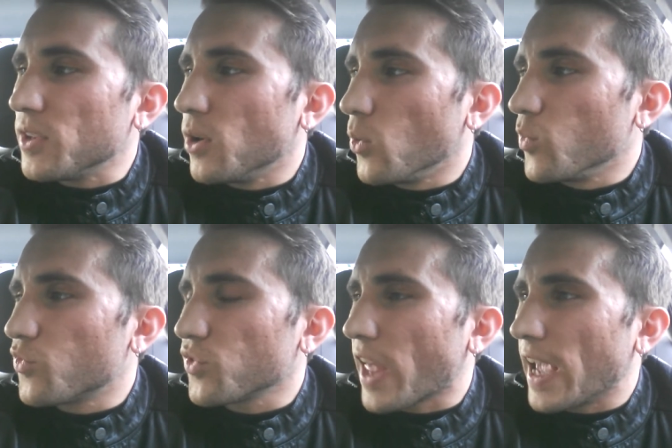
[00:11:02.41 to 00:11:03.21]
you know In
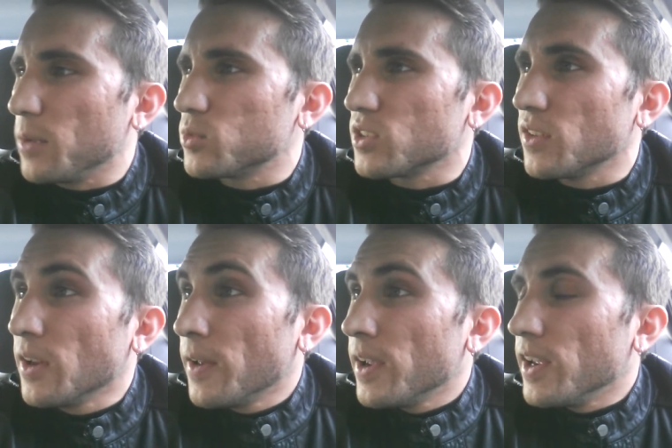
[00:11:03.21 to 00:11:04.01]
Flames and
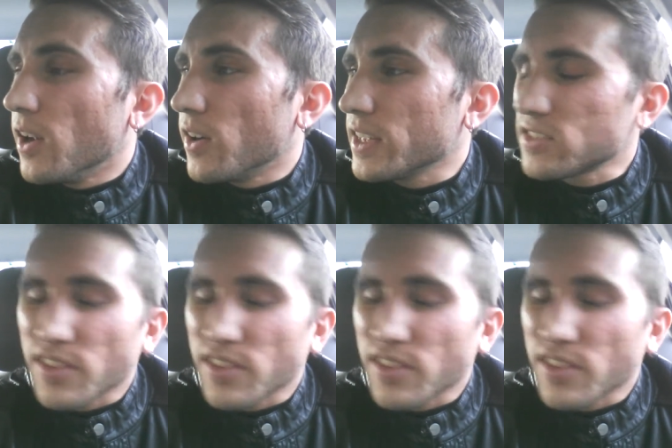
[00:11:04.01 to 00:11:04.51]
you know, that's